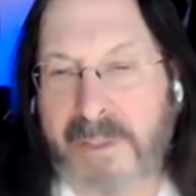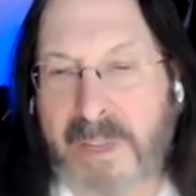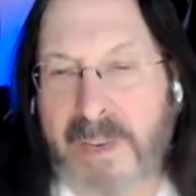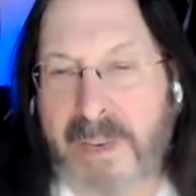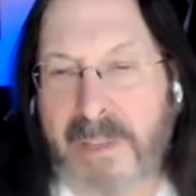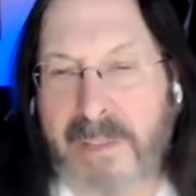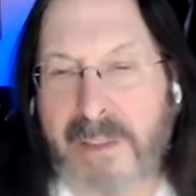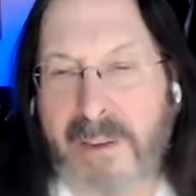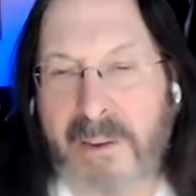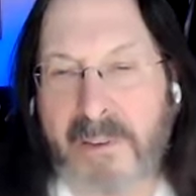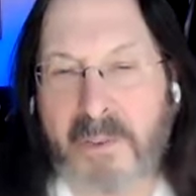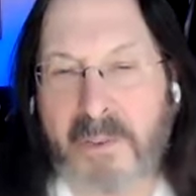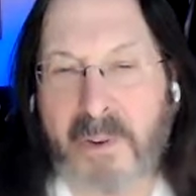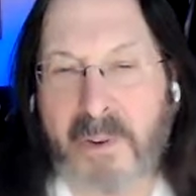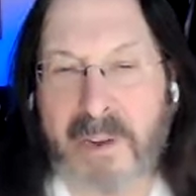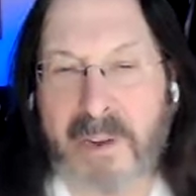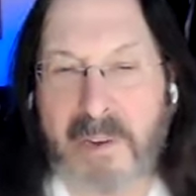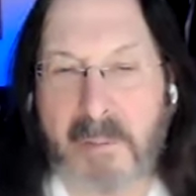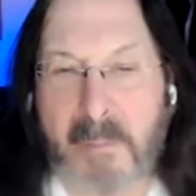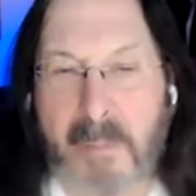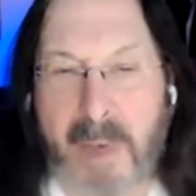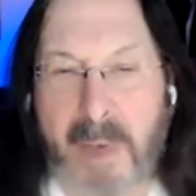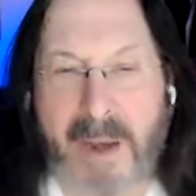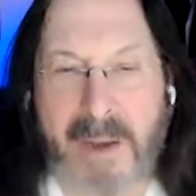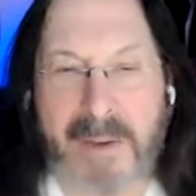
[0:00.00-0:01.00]
you're sitting there
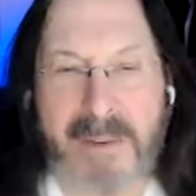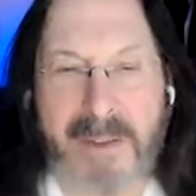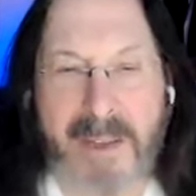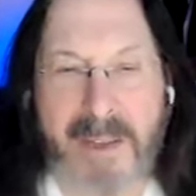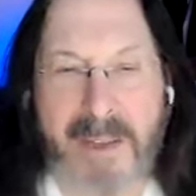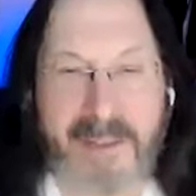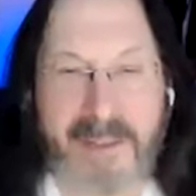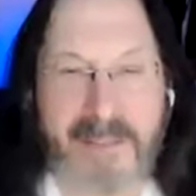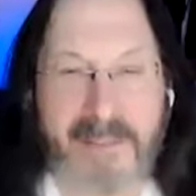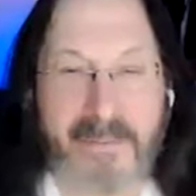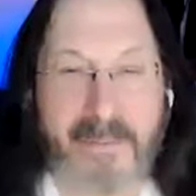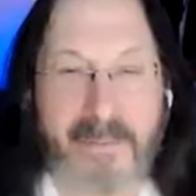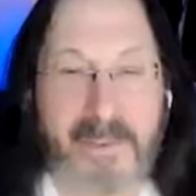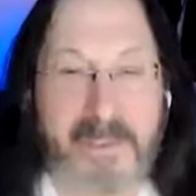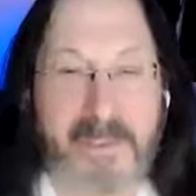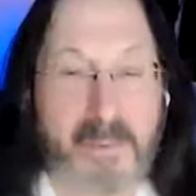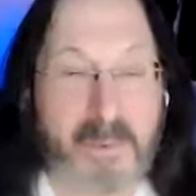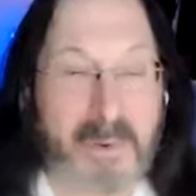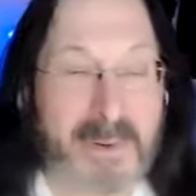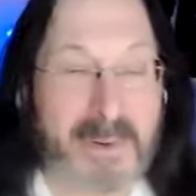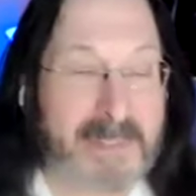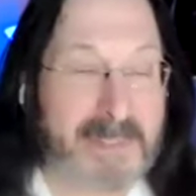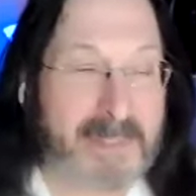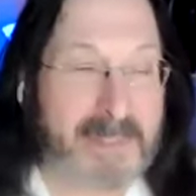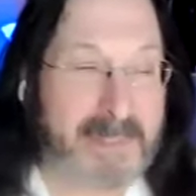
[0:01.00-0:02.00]
trying to meditate. The first
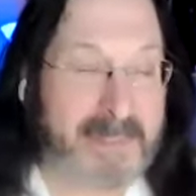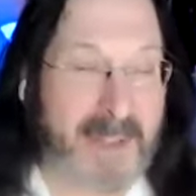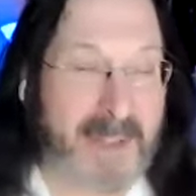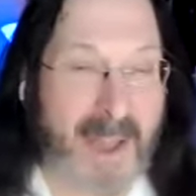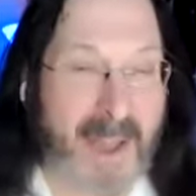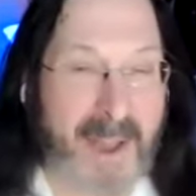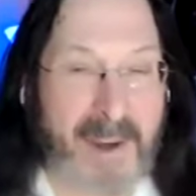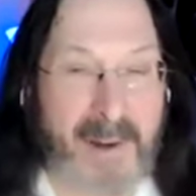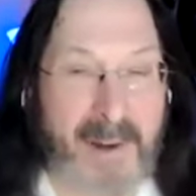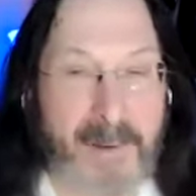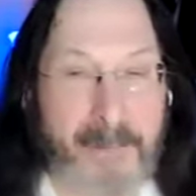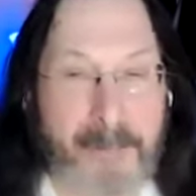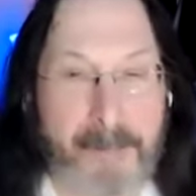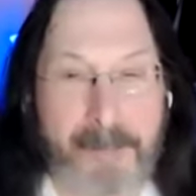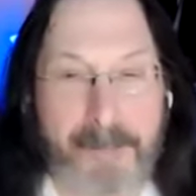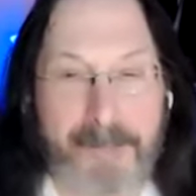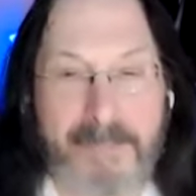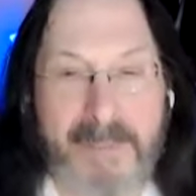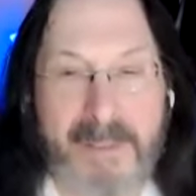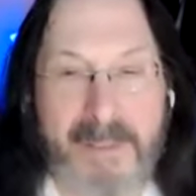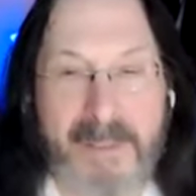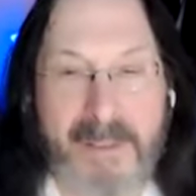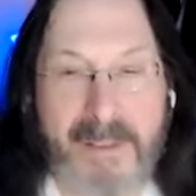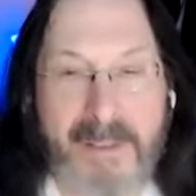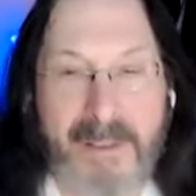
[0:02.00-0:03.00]
one is desire,
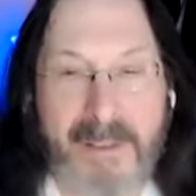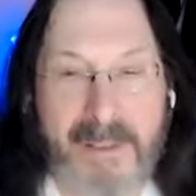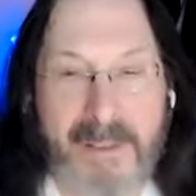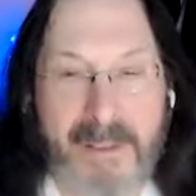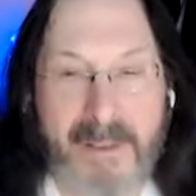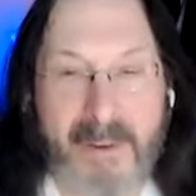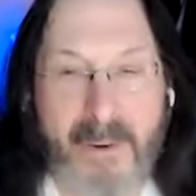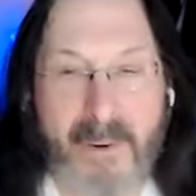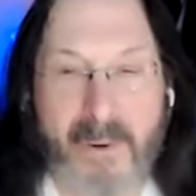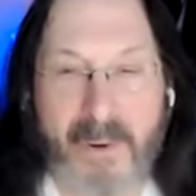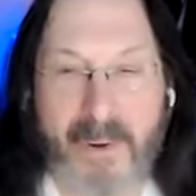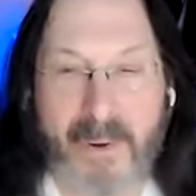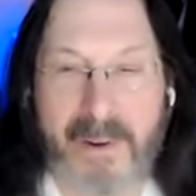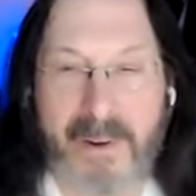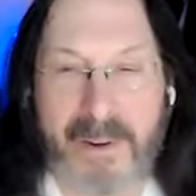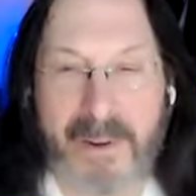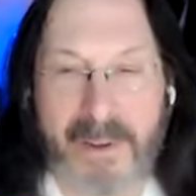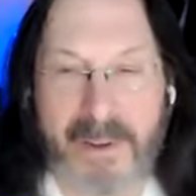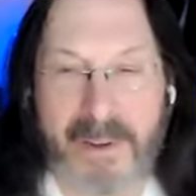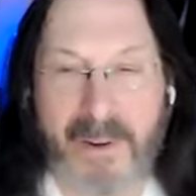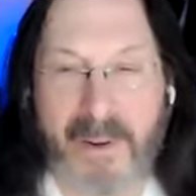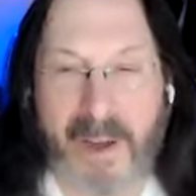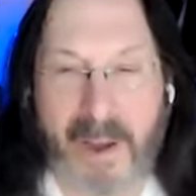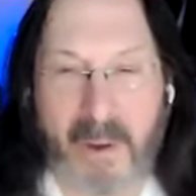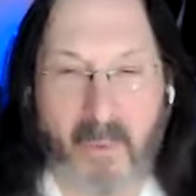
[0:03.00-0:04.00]
or,
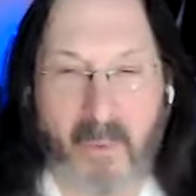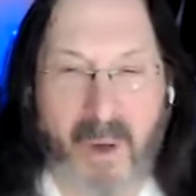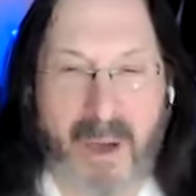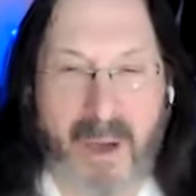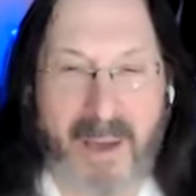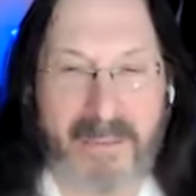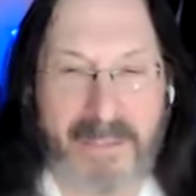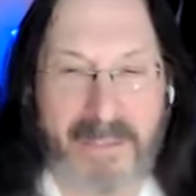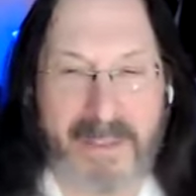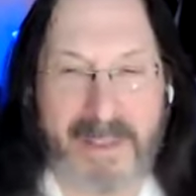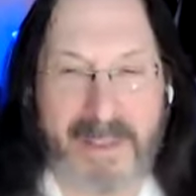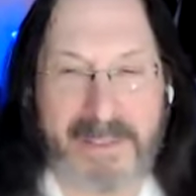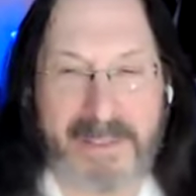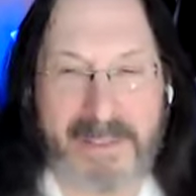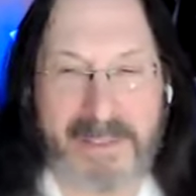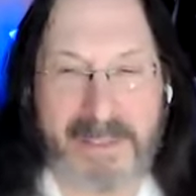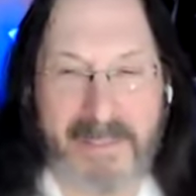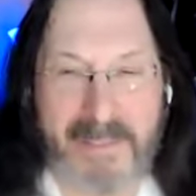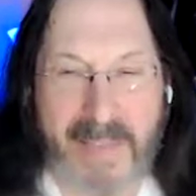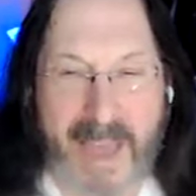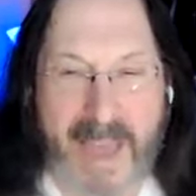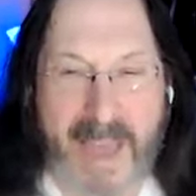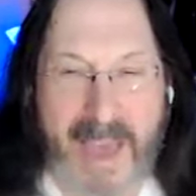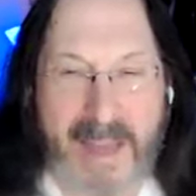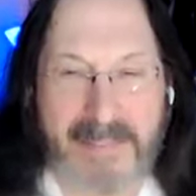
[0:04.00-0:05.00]
you know, I want this
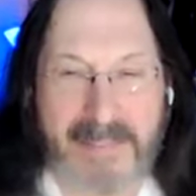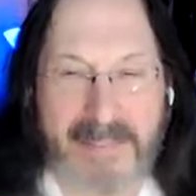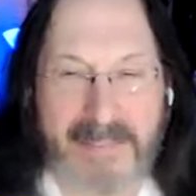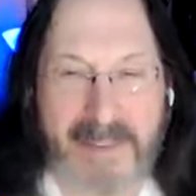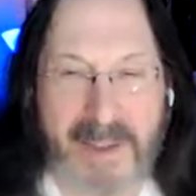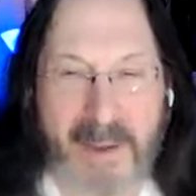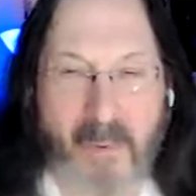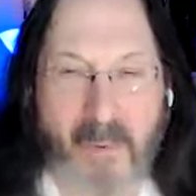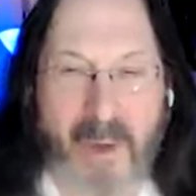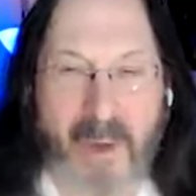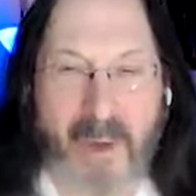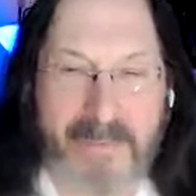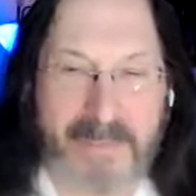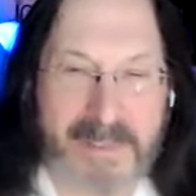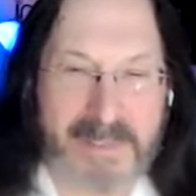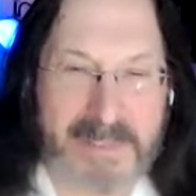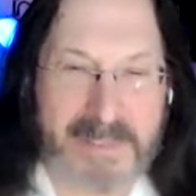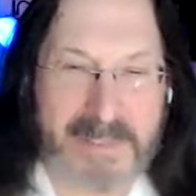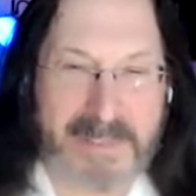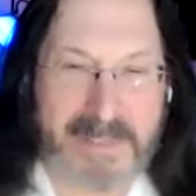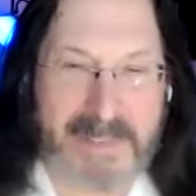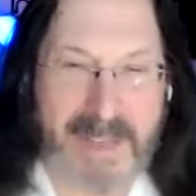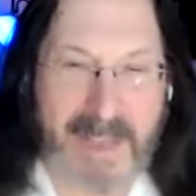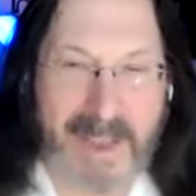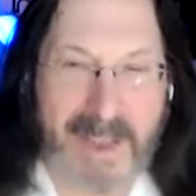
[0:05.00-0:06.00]
and that, I want
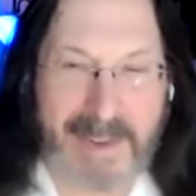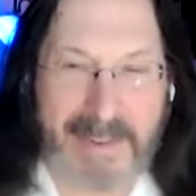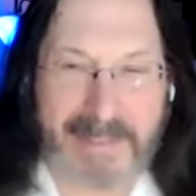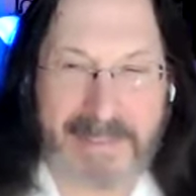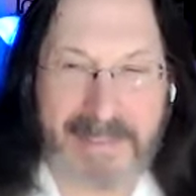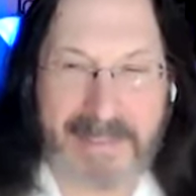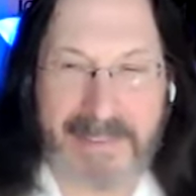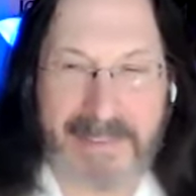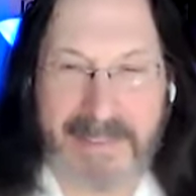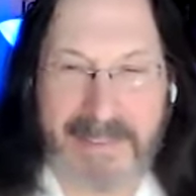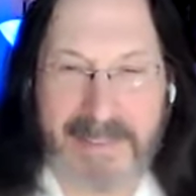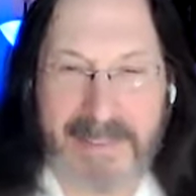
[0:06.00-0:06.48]
this state.